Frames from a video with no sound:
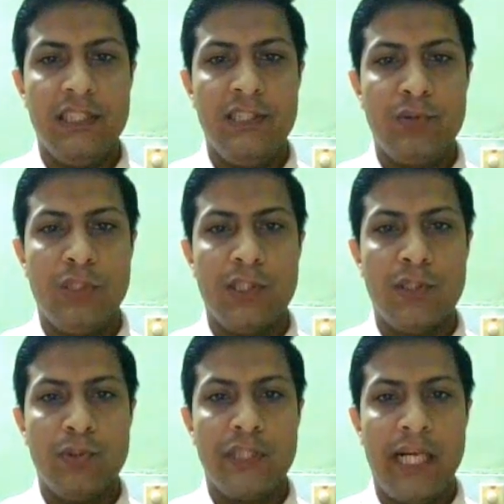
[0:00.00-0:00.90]
into under
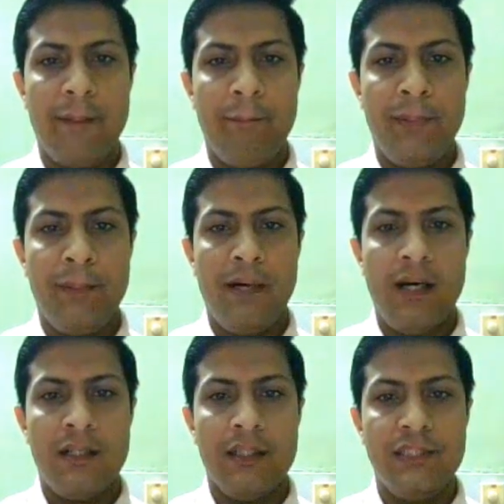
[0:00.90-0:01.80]
root NP
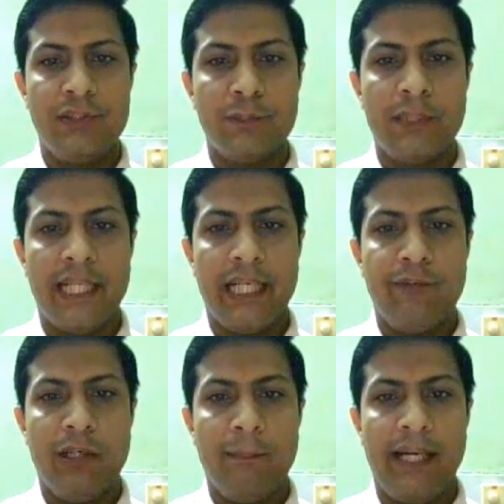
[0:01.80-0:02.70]
bar into bracket
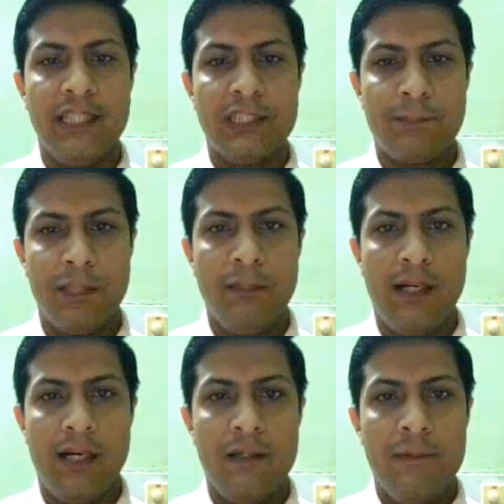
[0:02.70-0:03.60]
1 minus P
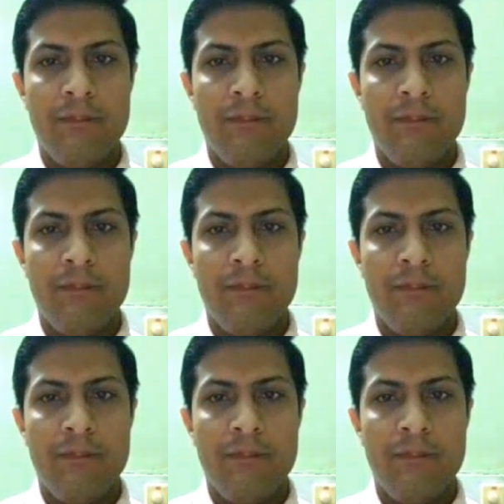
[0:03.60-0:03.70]
bar